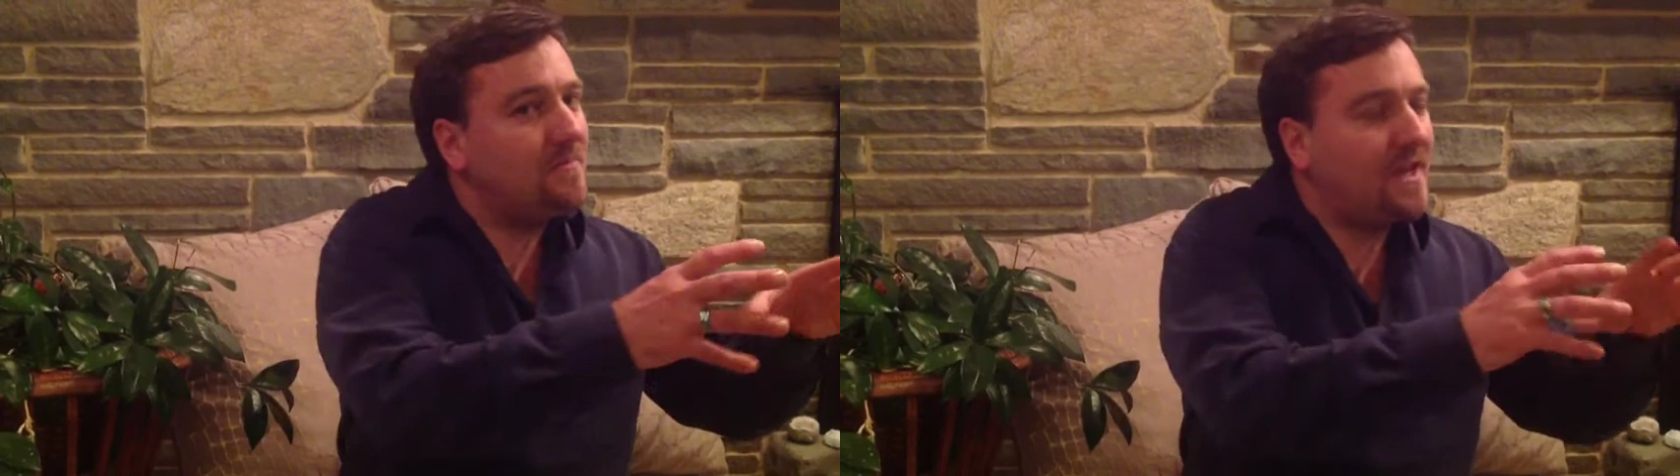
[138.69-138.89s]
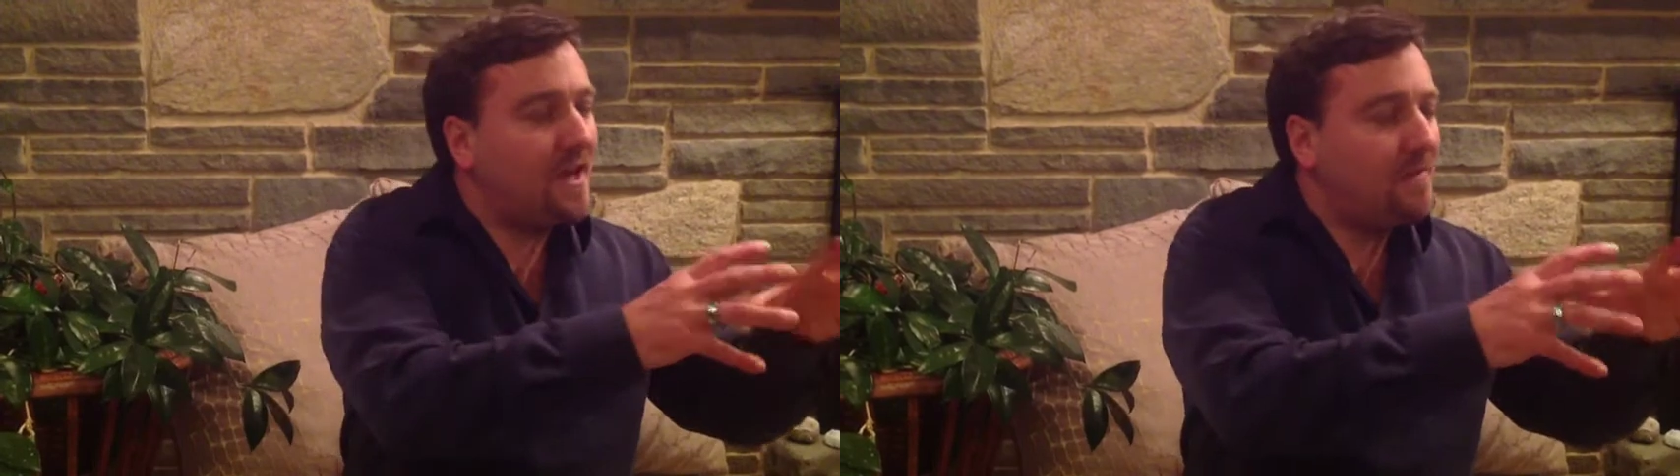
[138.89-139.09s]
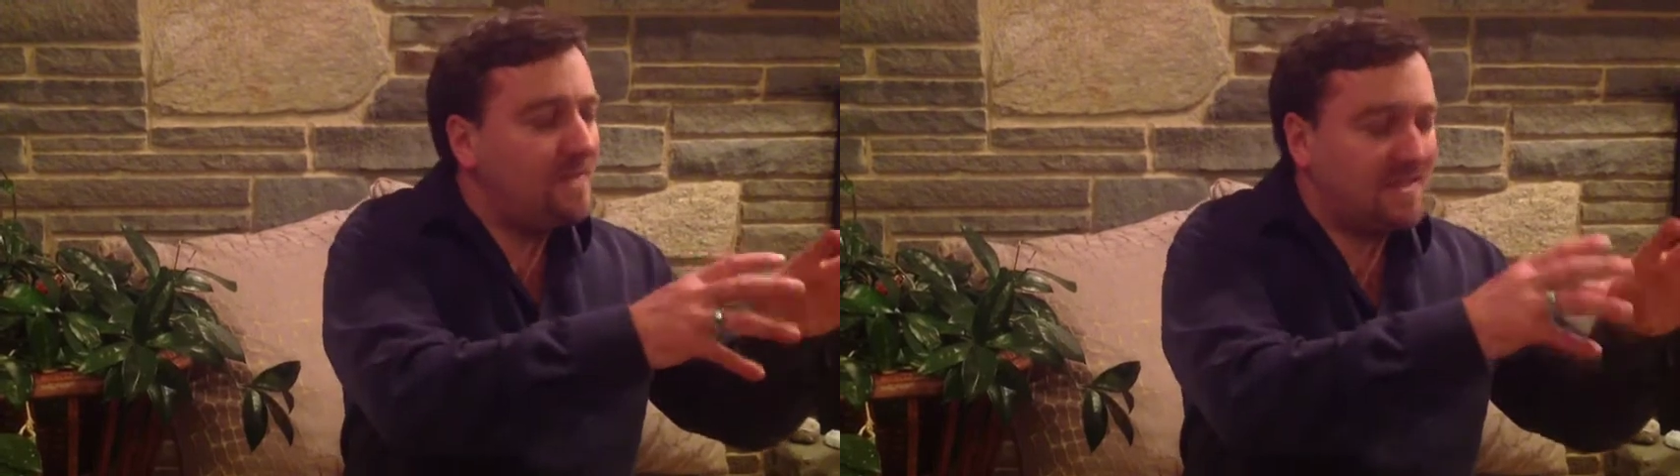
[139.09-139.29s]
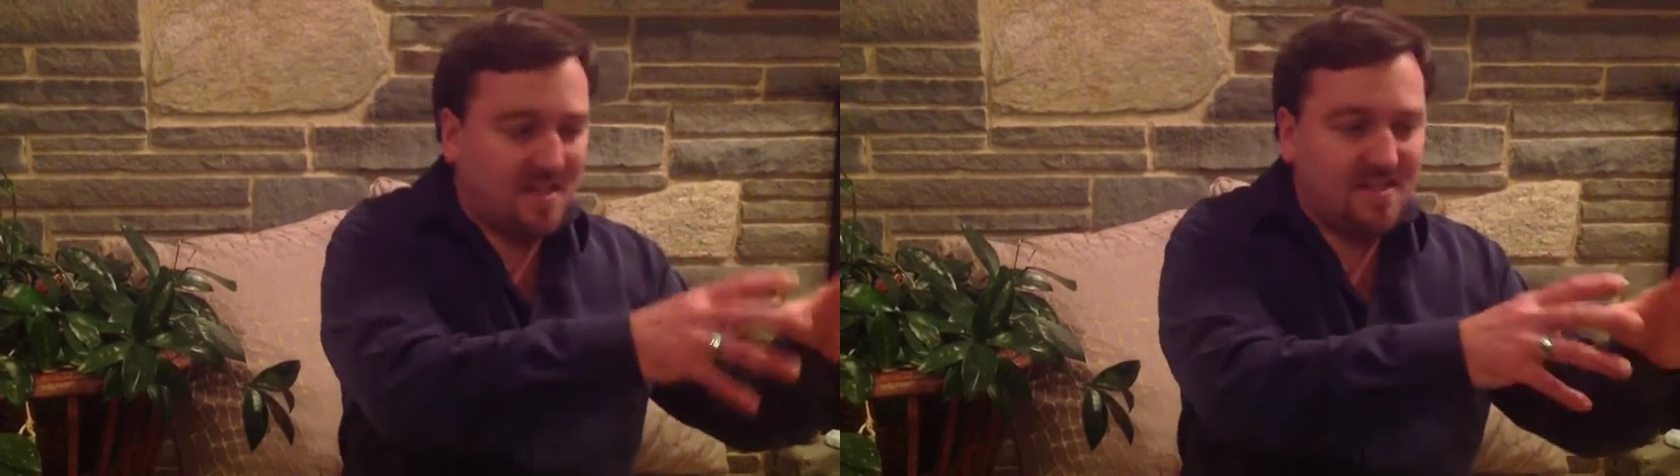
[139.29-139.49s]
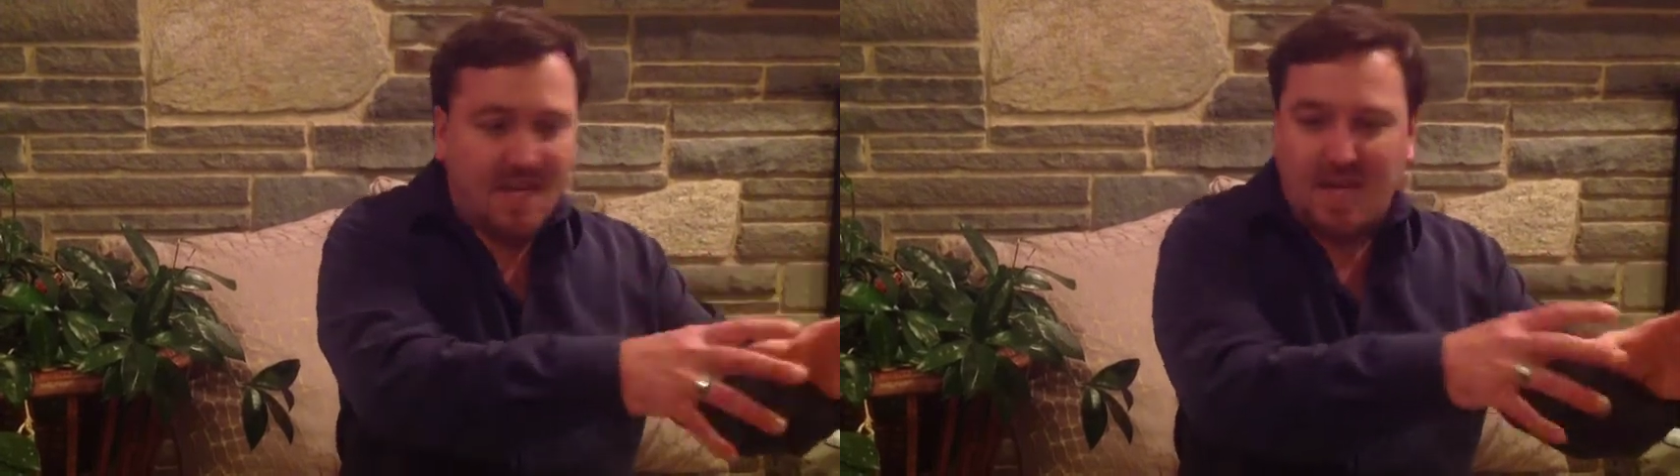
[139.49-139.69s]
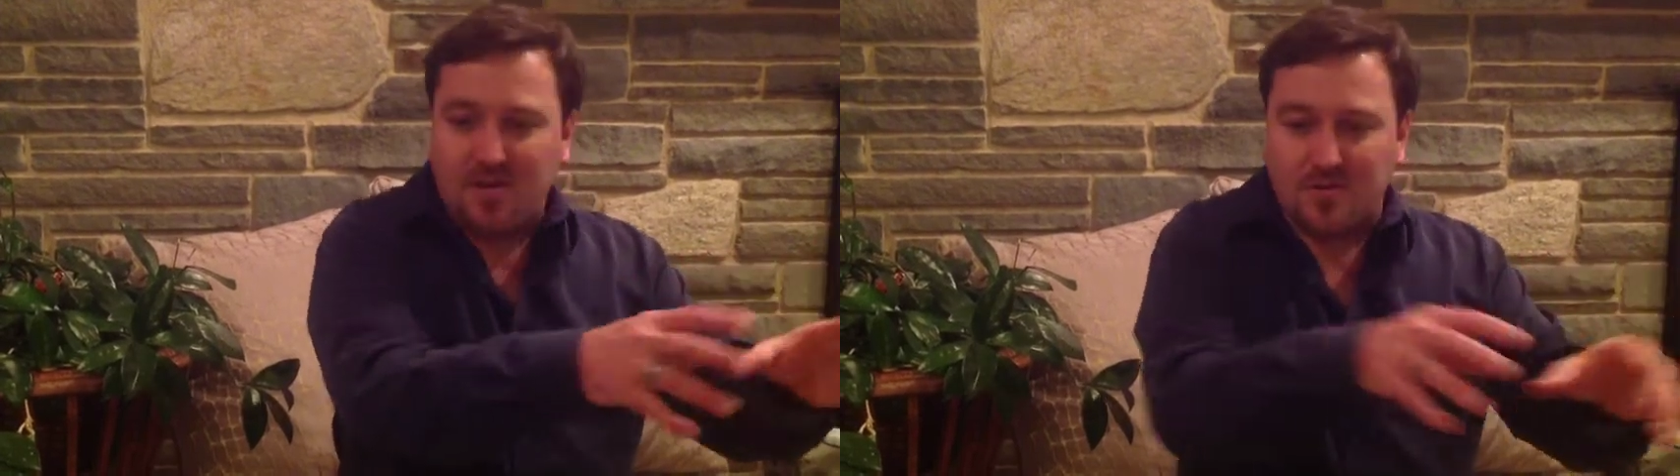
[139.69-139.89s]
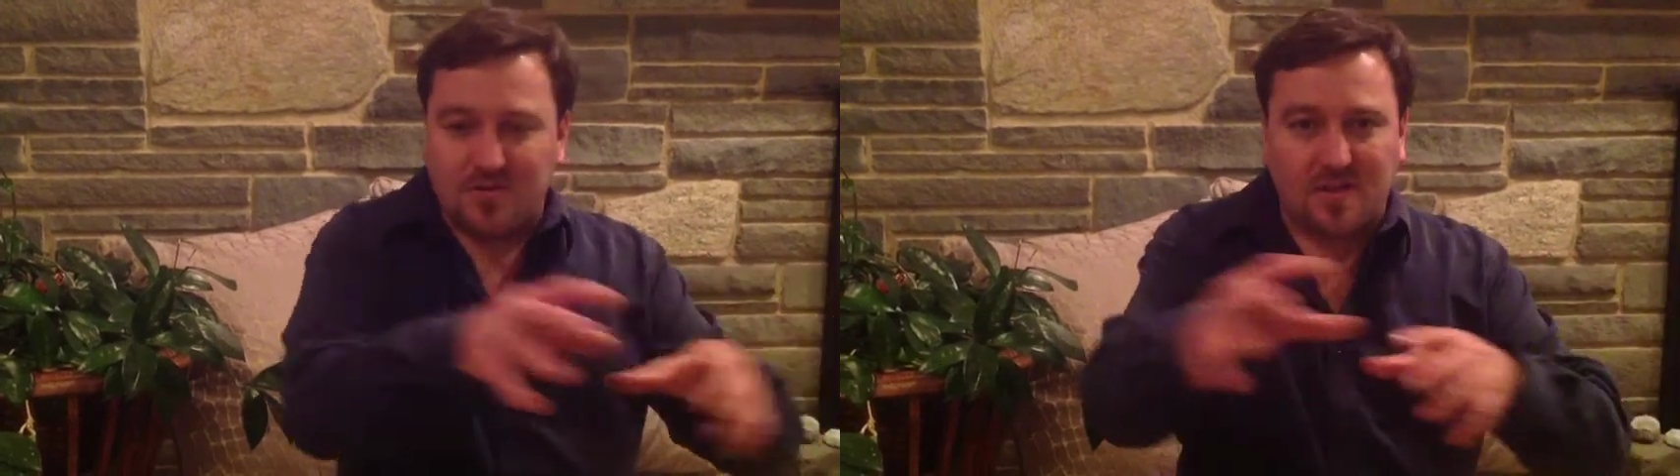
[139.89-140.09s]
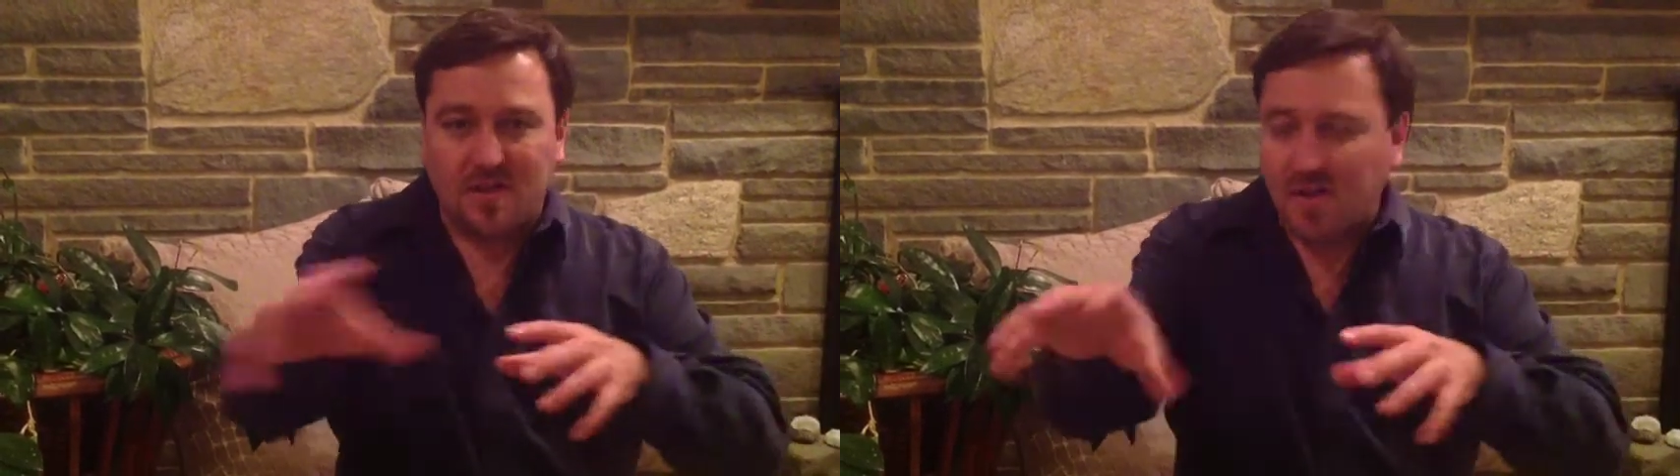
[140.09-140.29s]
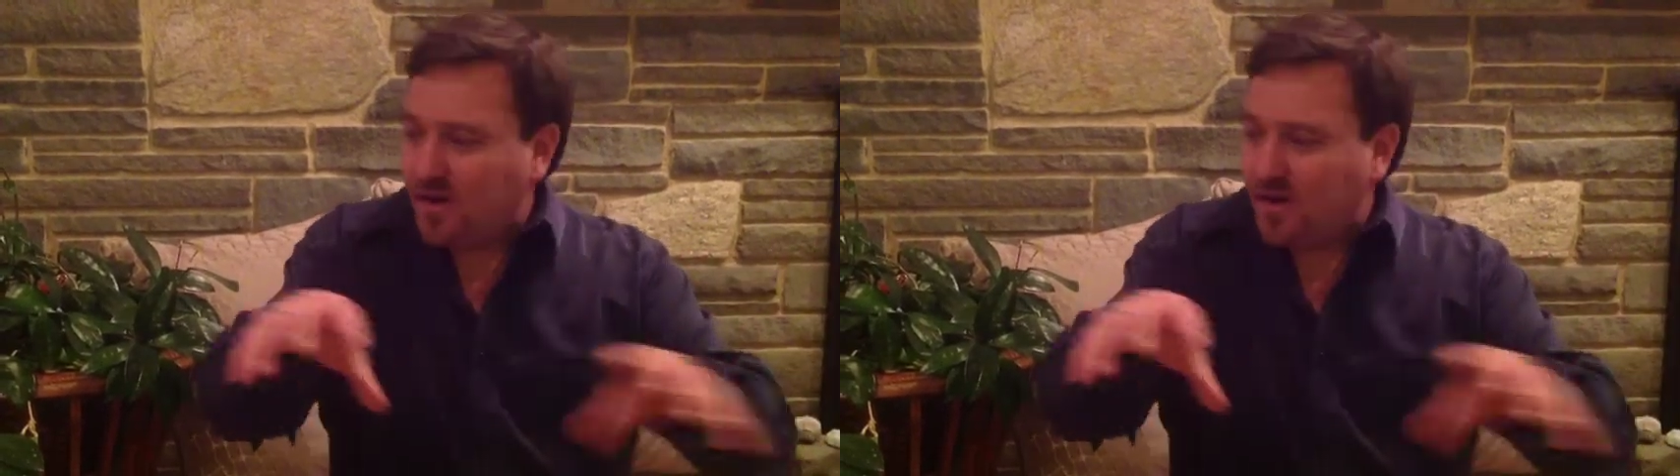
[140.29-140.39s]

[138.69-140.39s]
become these containers that